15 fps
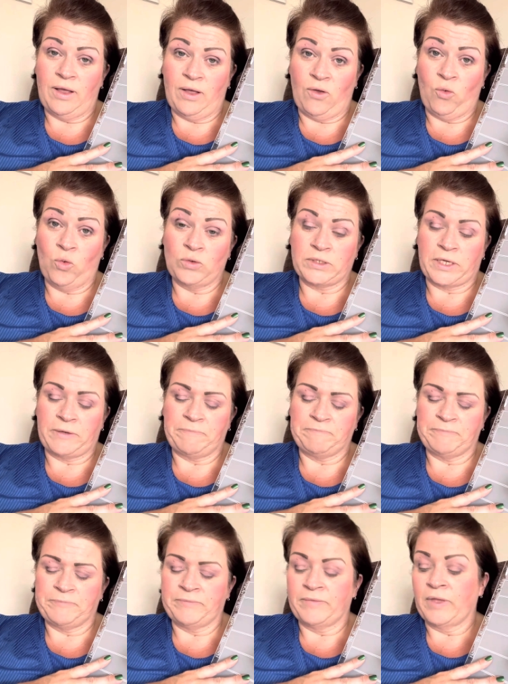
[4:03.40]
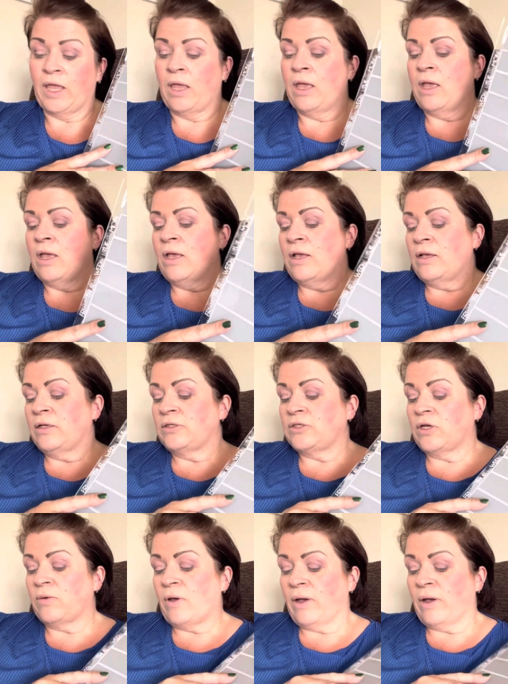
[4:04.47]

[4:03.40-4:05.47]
order. So